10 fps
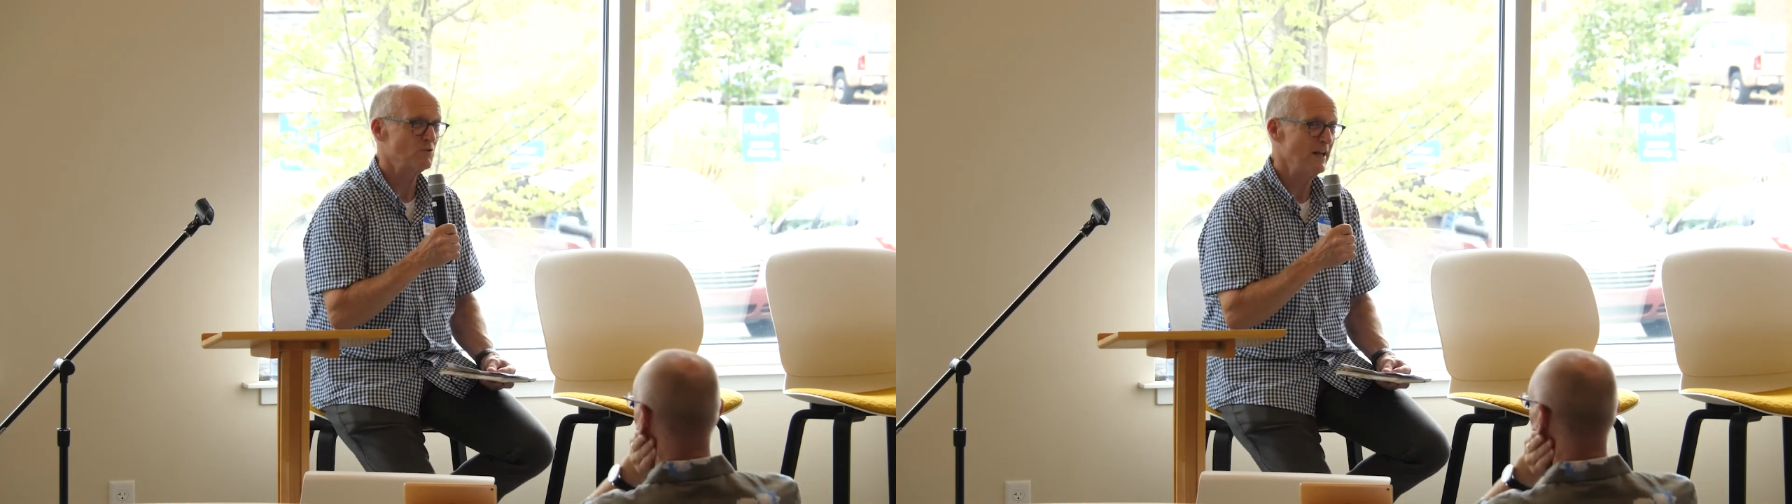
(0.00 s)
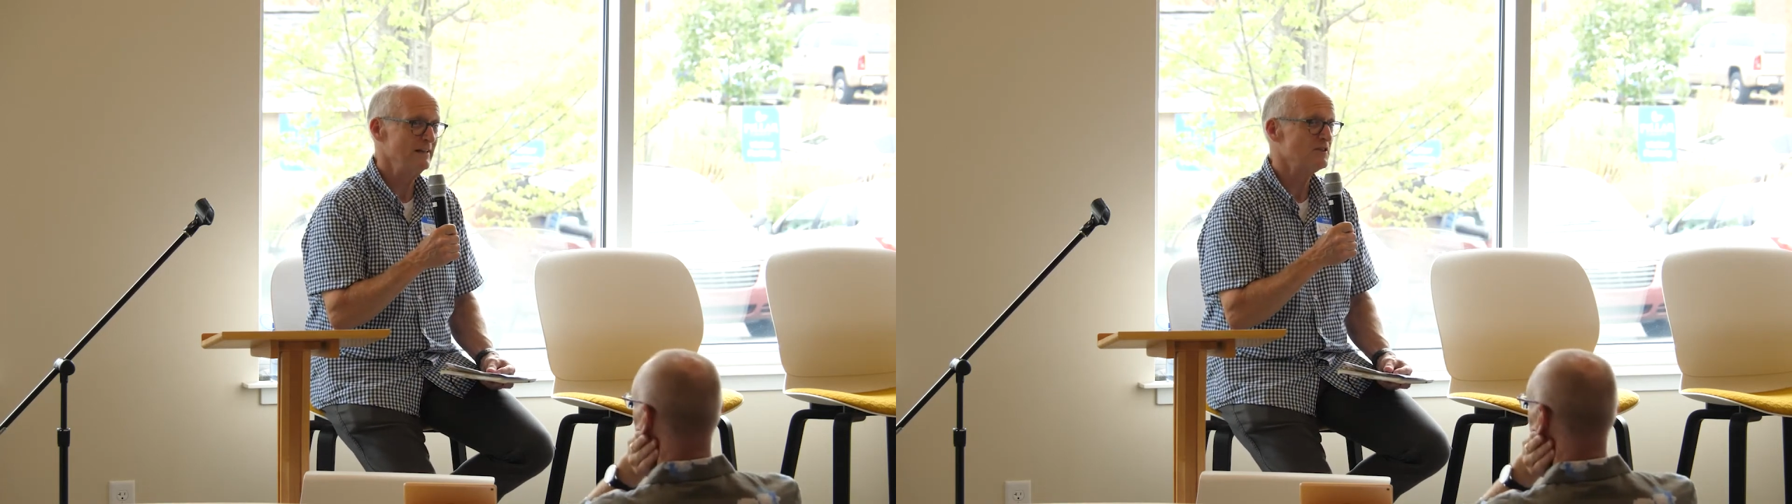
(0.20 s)

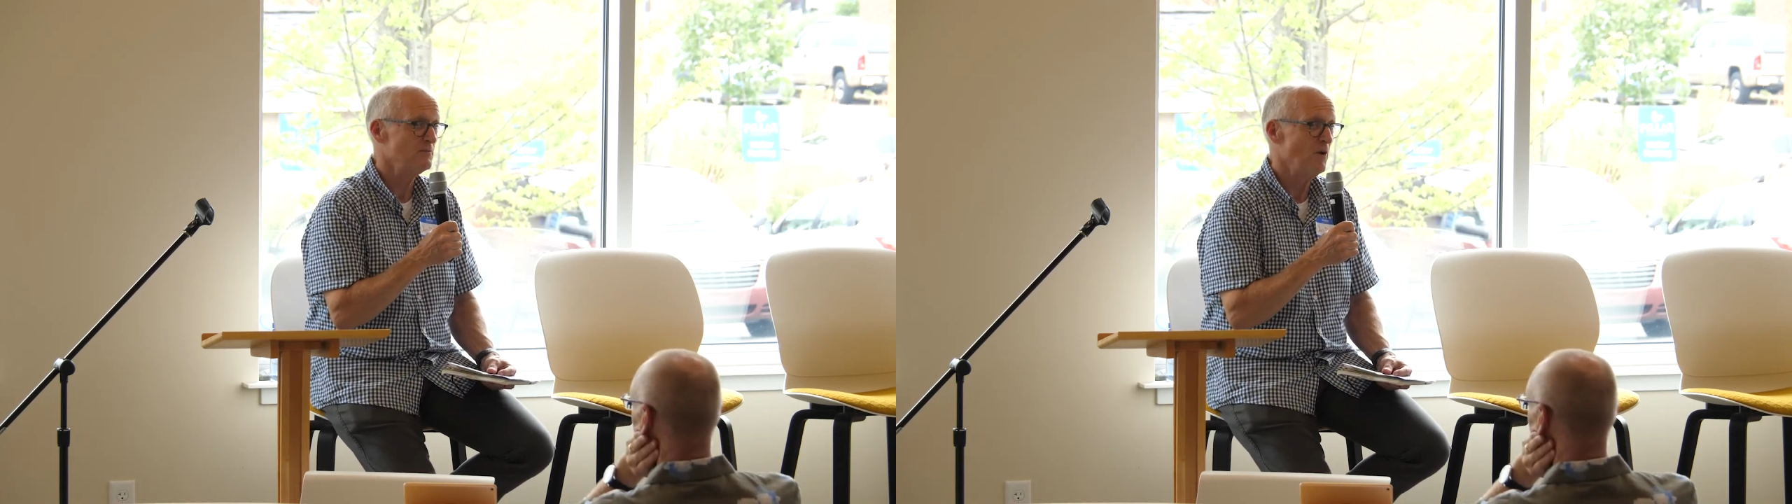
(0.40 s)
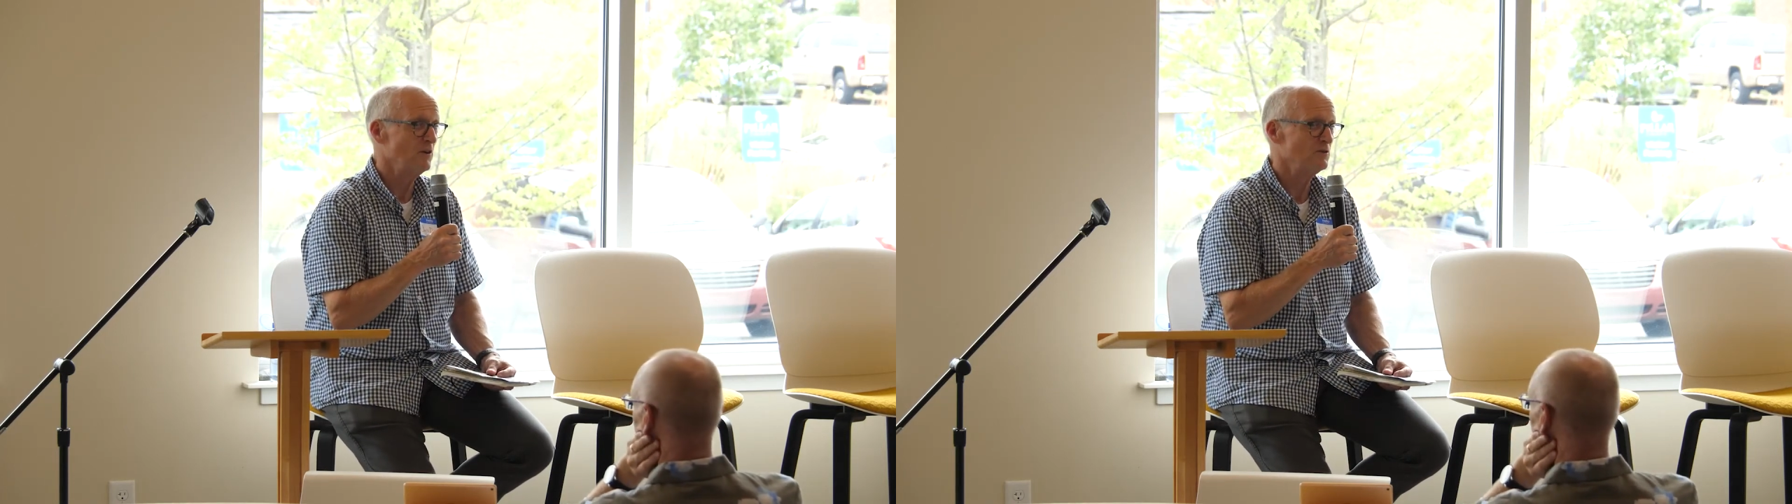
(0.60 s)
trained
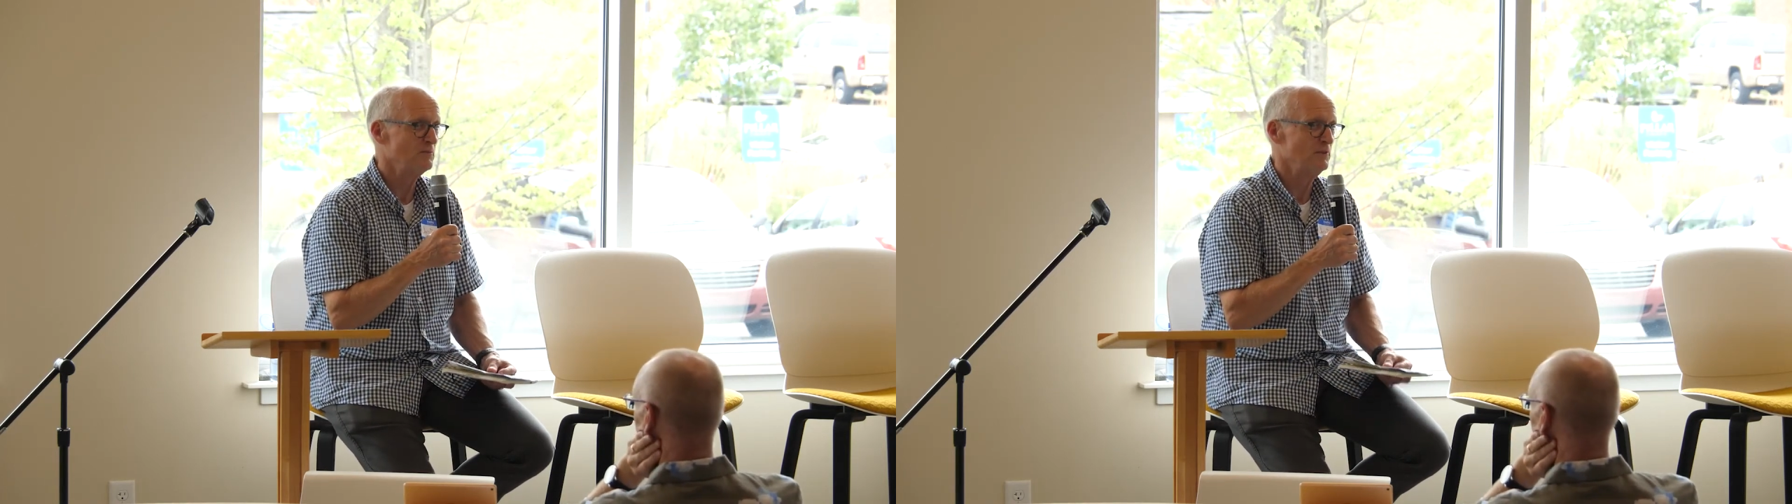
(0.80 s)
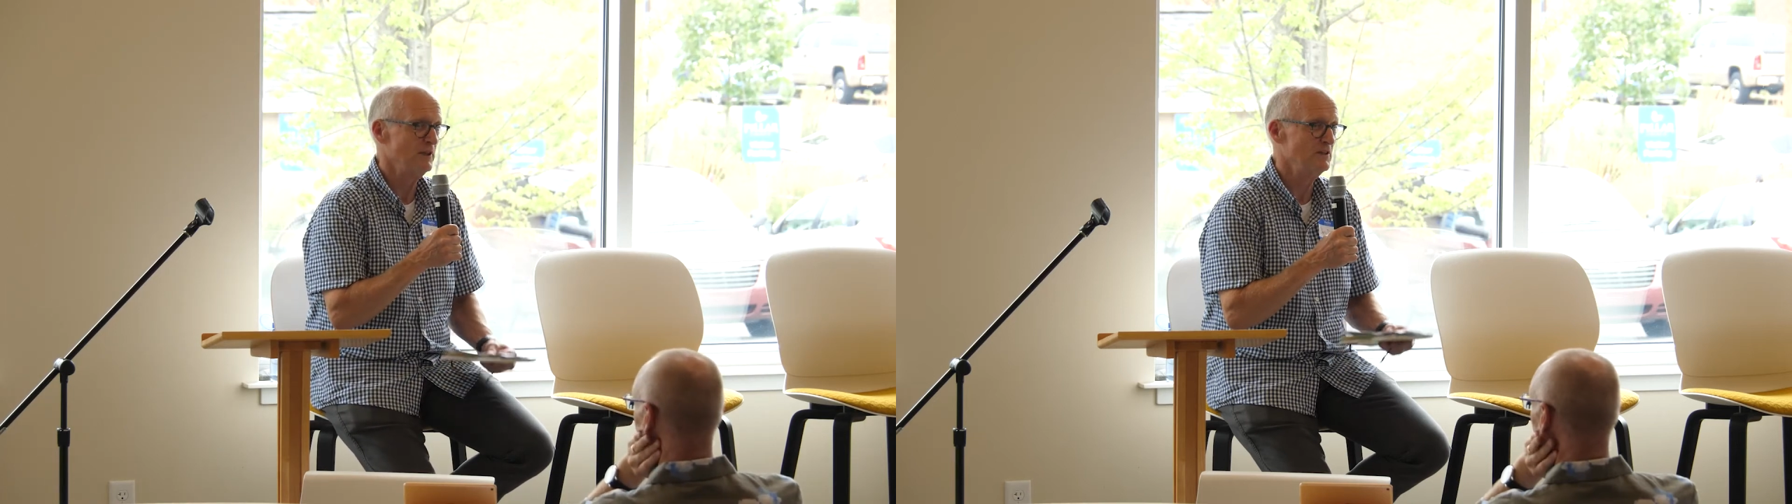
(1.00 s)
small
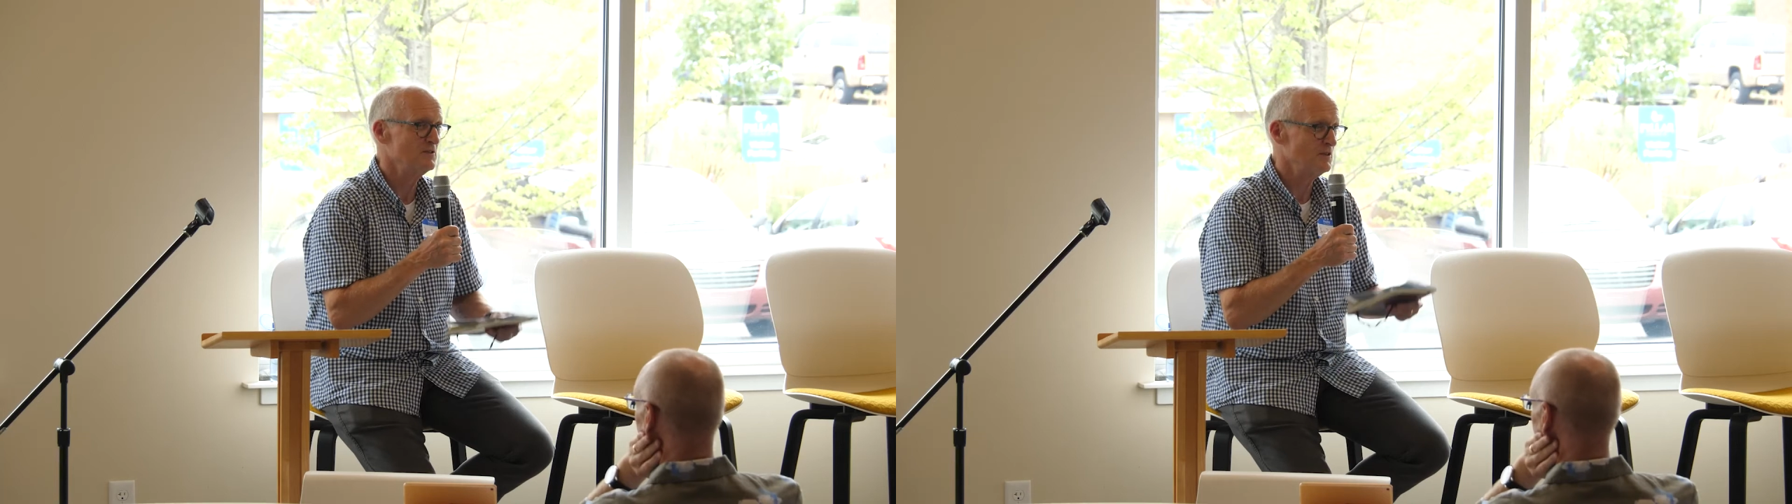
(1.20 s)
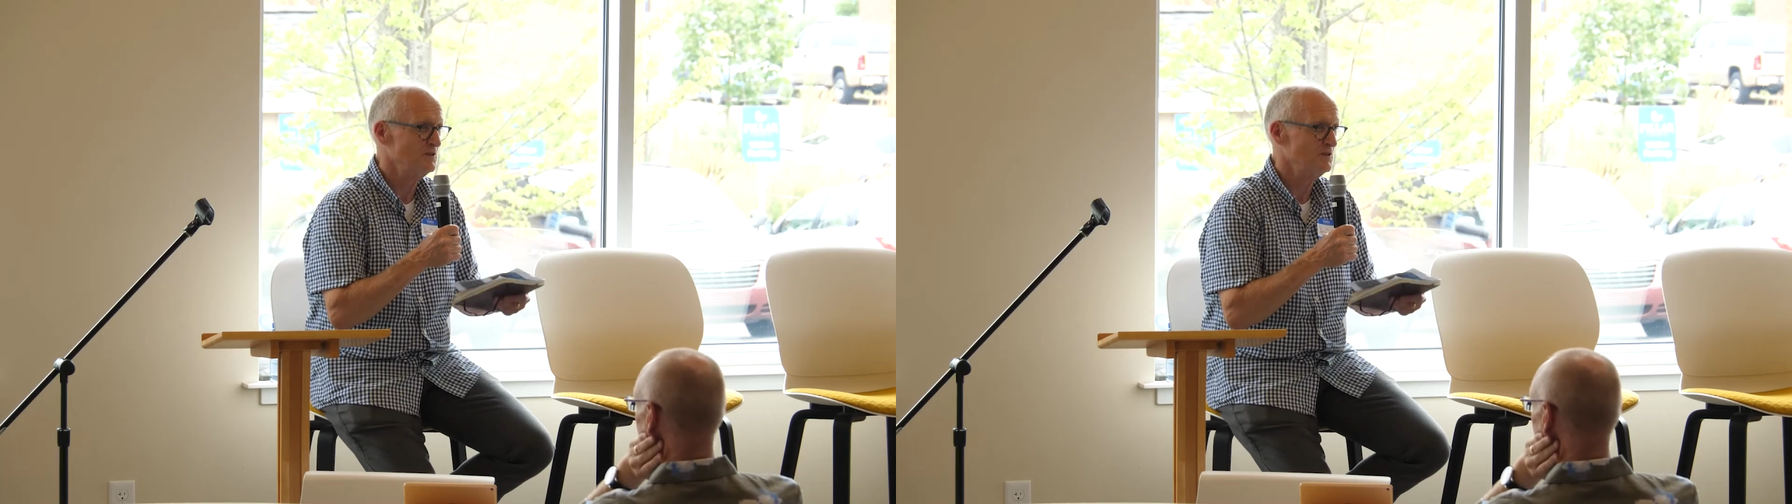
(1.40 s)
group leaders